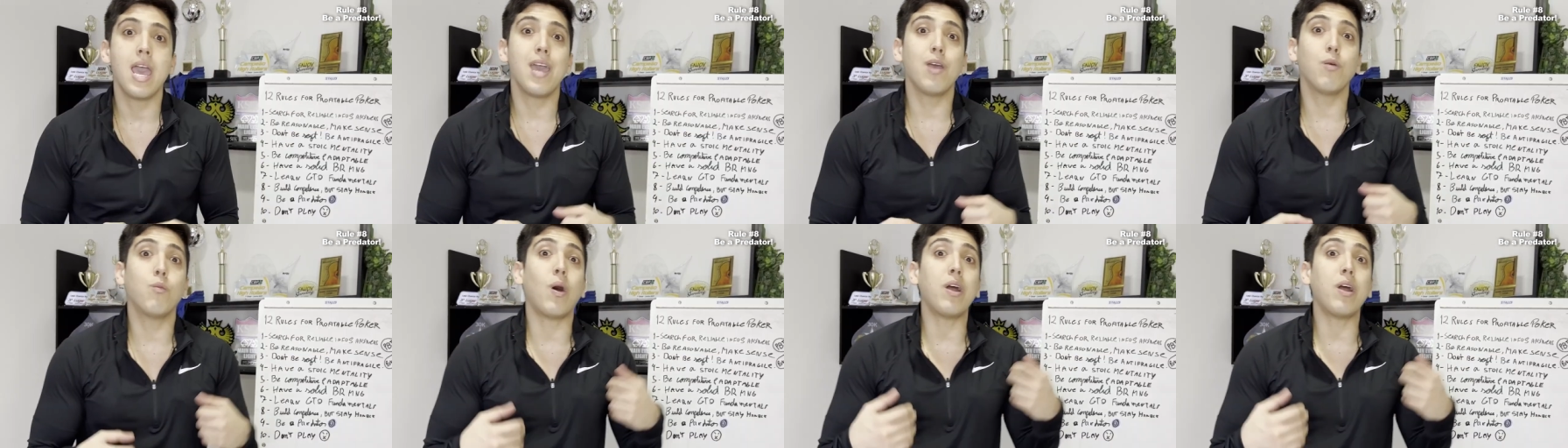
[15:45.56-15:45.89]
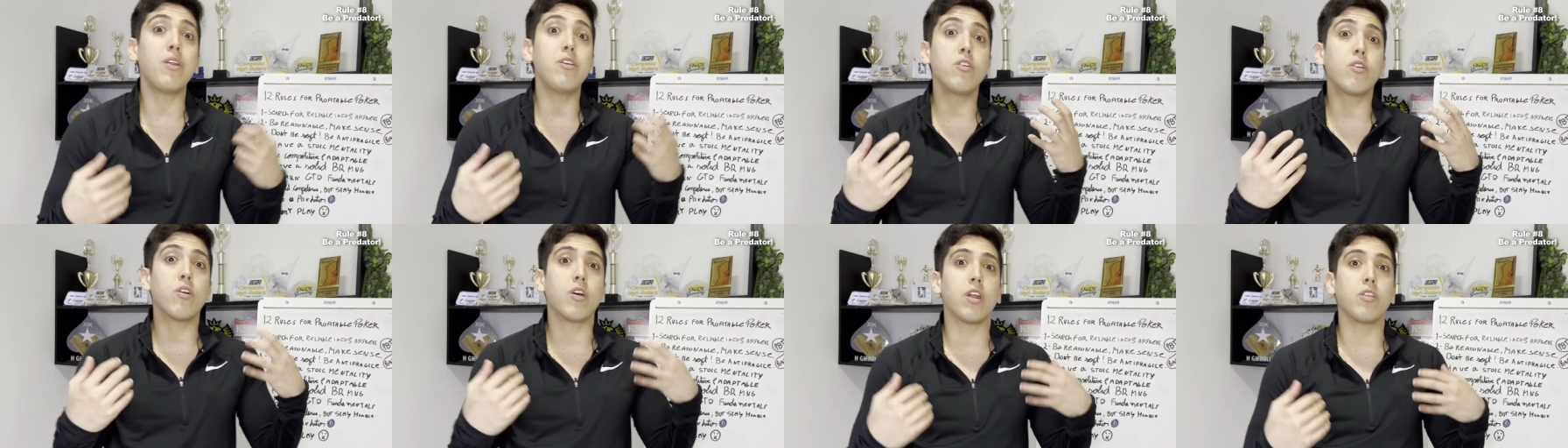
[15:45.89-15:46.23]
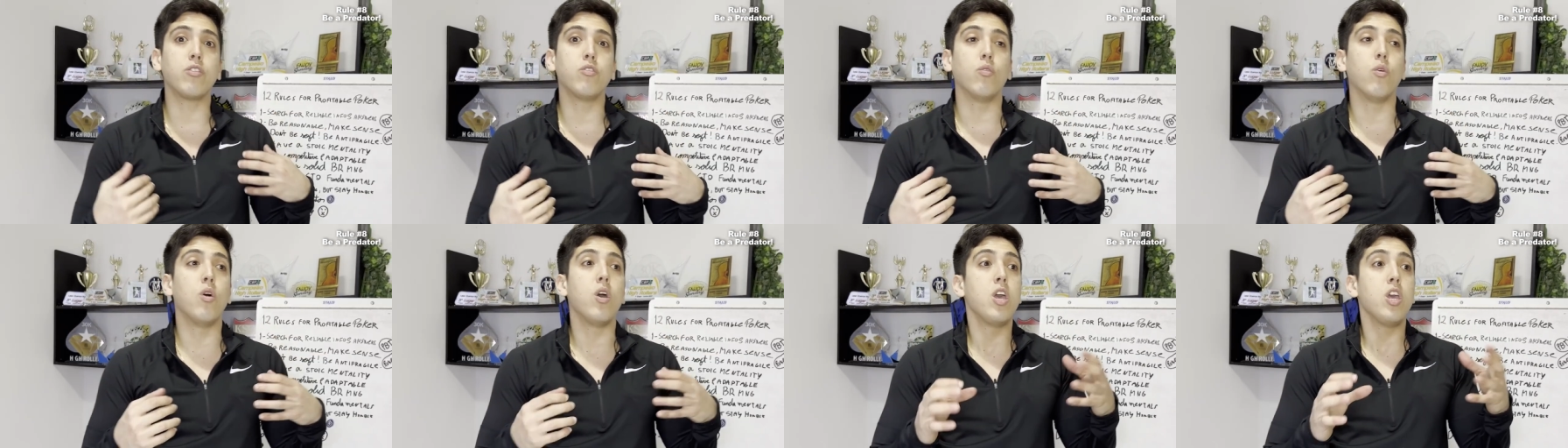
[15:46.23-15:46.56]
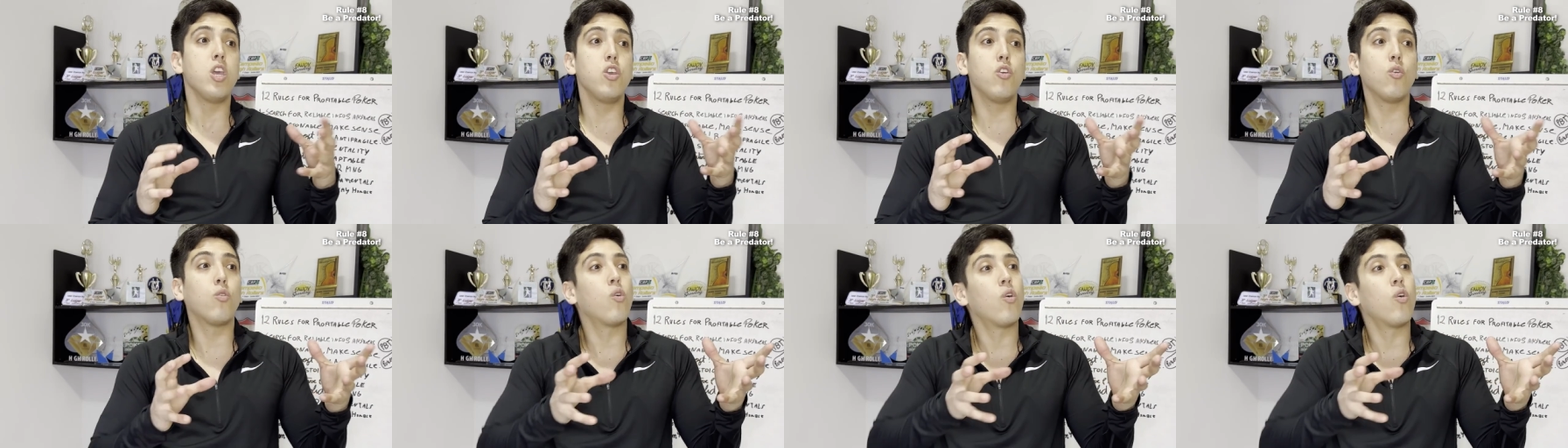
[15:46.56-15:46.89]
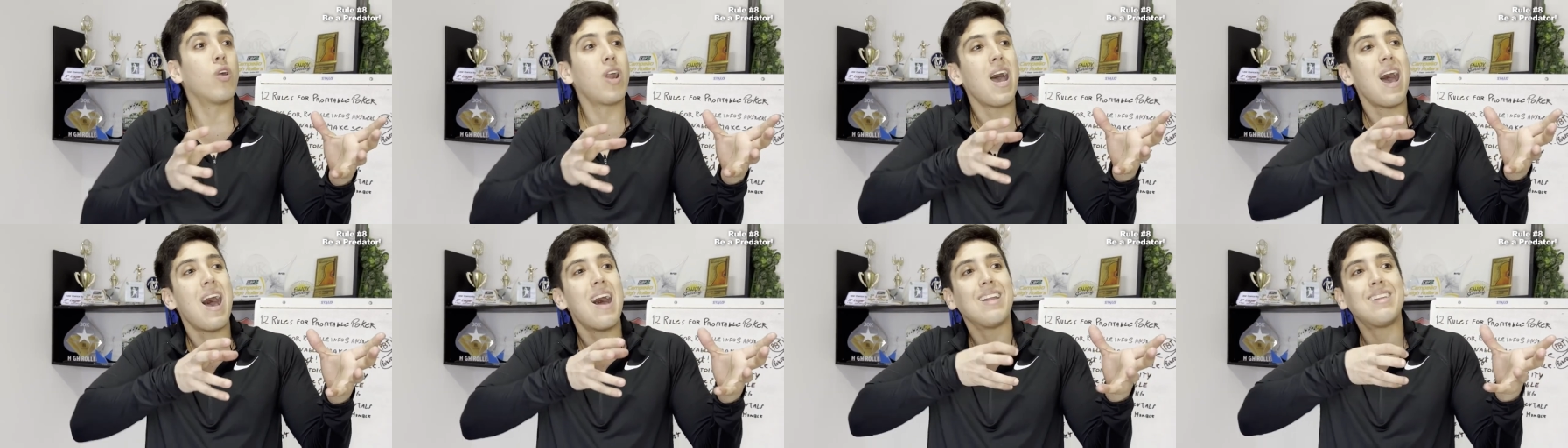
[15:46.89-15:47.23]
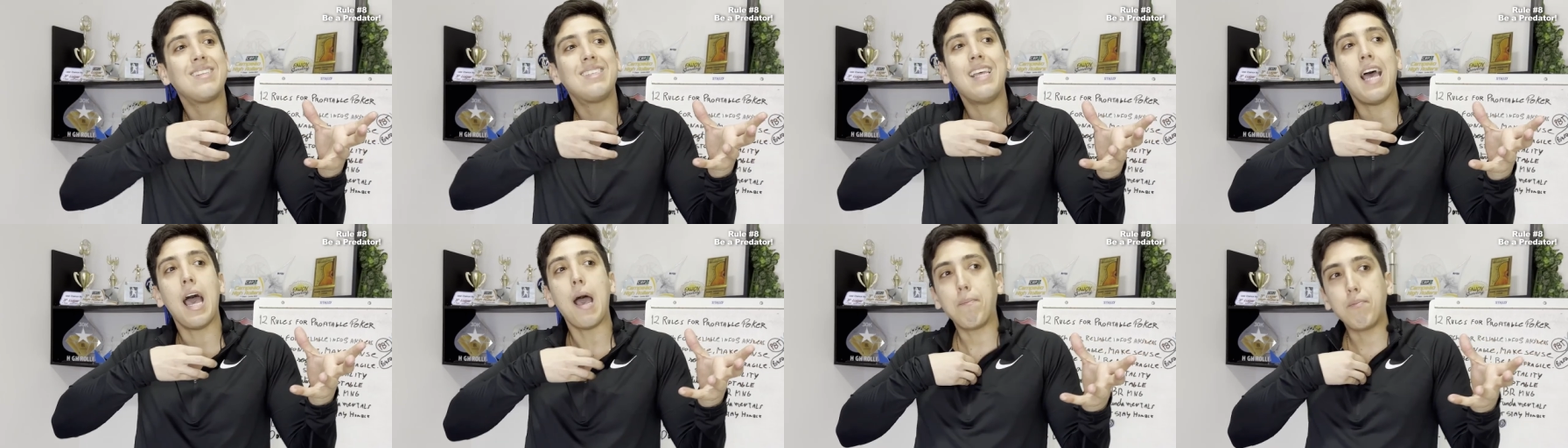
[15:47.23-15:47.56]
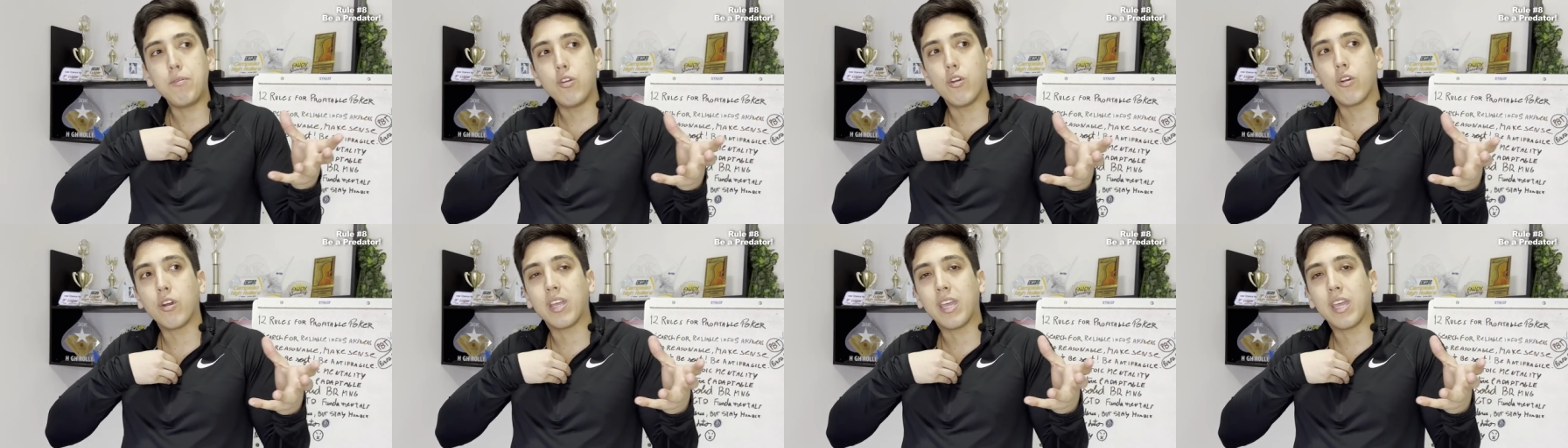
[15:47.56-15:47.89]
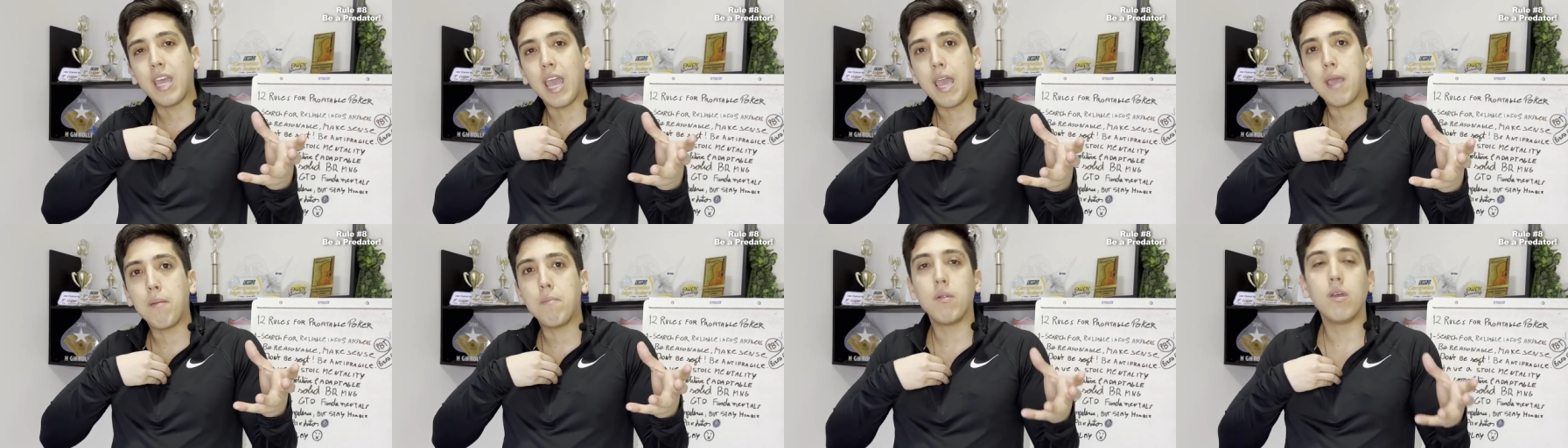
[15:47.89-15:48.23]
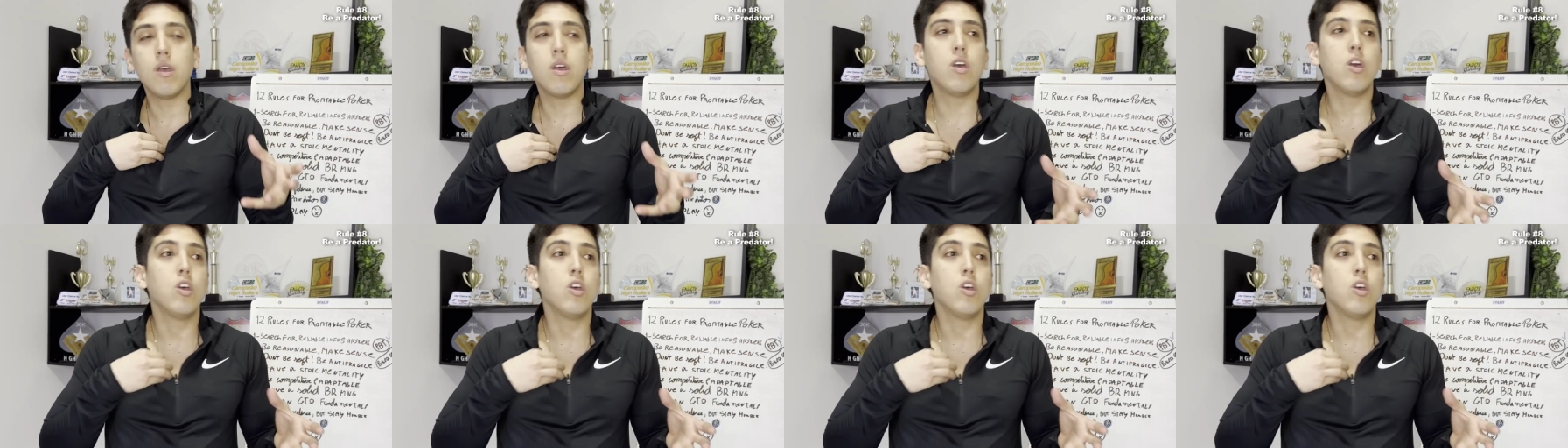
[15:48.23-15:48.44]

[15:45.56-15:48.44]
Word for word: And what you're gonna do? You're gonna adapt your game